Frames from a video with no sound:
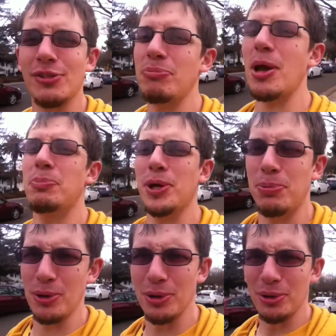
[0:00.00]
of my
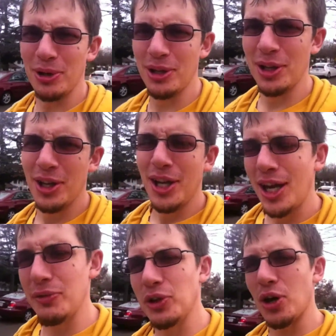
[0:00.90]
people,
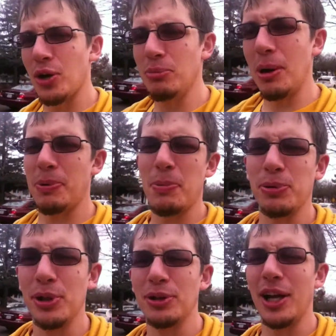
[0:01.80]
even though my people
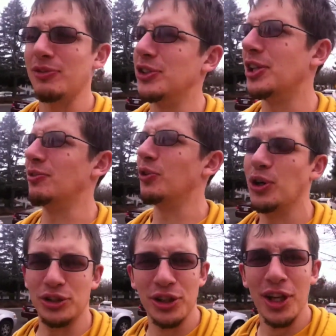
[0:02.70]
don't have the same
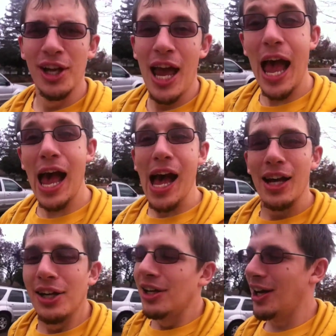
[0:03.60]
voice.
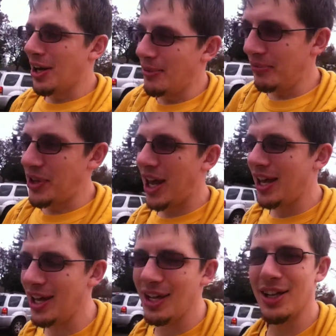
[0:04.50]
Not
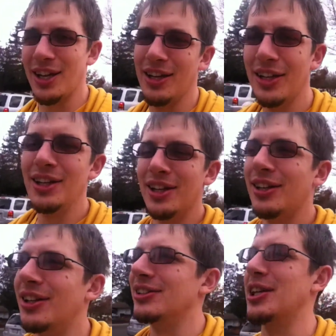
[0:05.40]

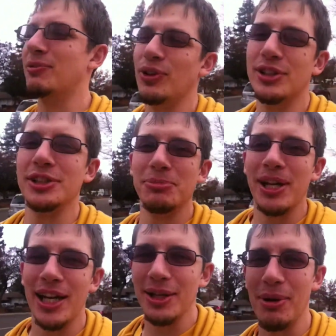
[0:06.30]
the same voice as
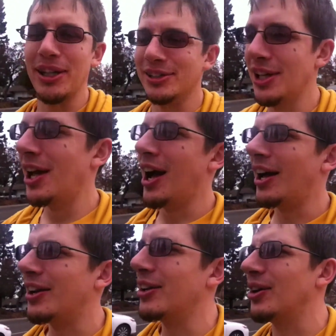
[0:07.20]
me anyways. I
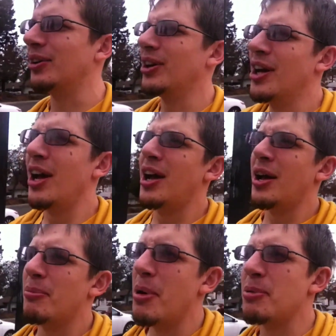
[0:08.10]
don't know.
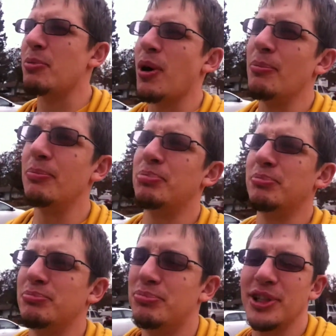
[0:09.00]
Maybe one
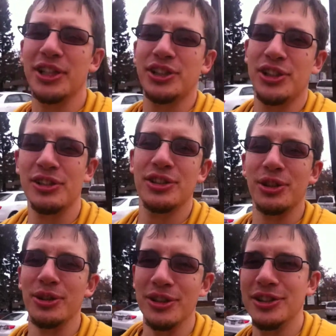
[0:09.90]
British
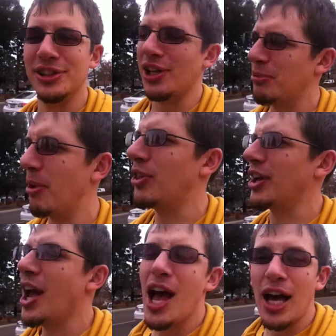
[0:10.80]
student signed my thing.
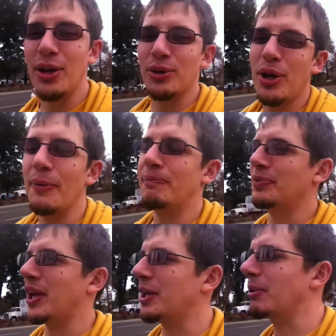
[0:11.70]
I don't know.
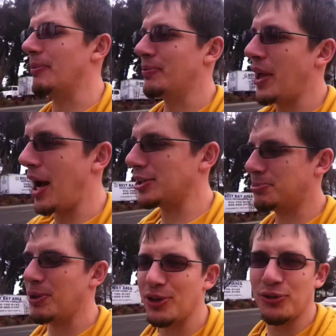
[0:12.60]
Anyway, I
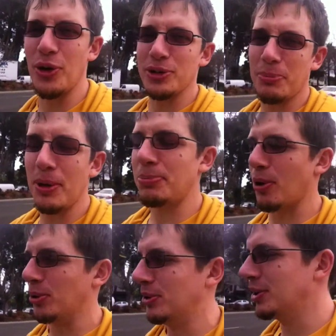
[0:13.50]
speak for the
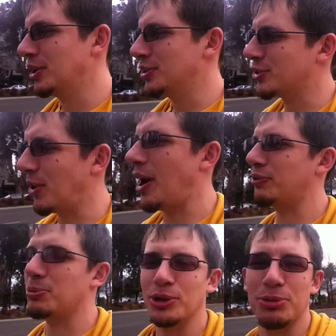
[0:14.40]
people, so I have to
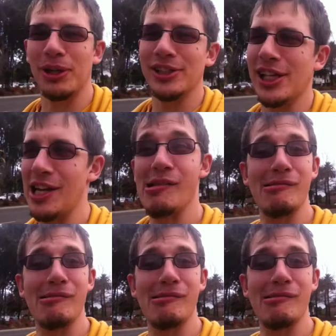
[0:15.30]
watch what I say.